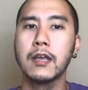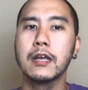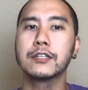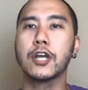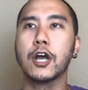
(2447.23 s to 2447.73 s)

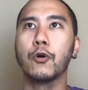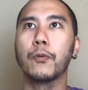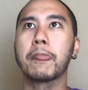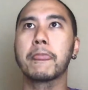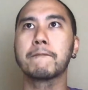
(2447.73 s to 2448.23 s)

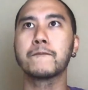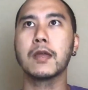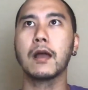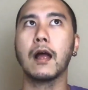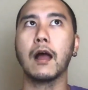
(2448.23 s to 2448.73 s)
So
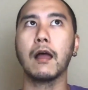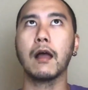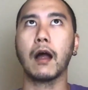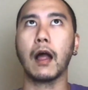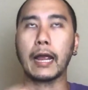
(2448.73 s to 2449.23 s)

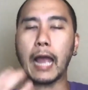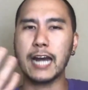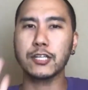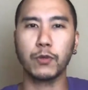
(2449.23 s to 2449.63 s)
I just